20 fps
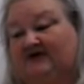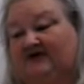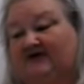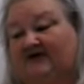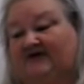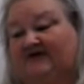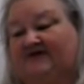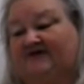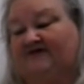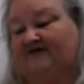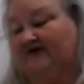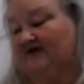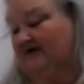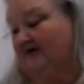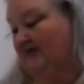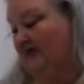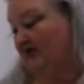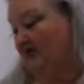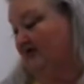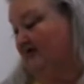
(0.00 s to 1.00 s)
It's very
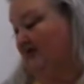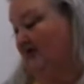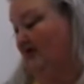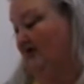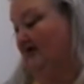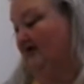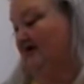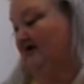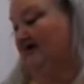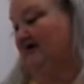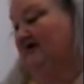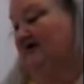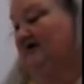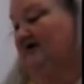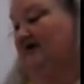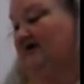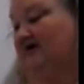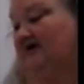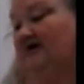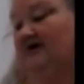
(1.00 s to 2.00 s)
moldable.
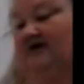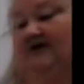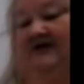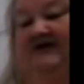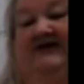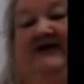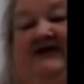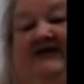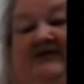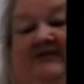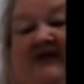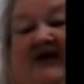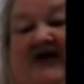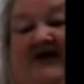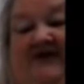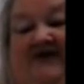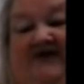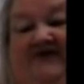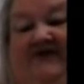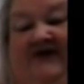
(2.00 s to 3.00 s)
Take the
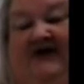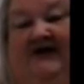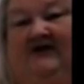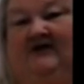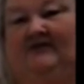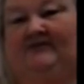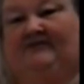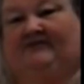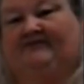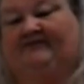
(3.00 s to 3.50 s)
pacifier,